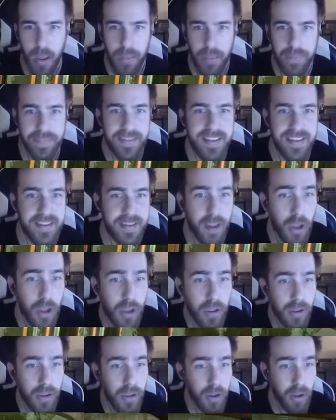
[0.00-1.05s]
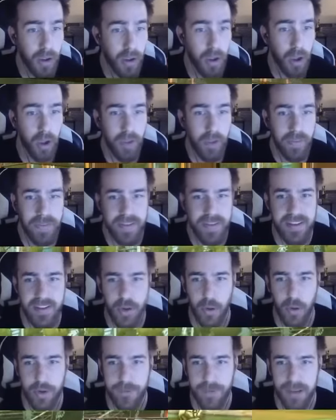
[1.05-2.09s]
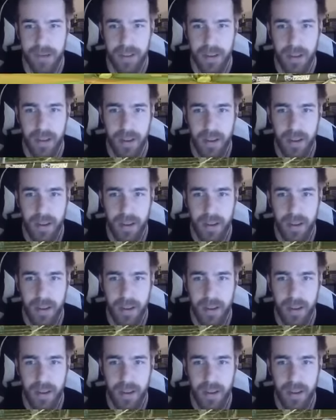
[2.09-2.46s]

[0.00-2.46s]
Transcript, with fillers: This is. This is horrific.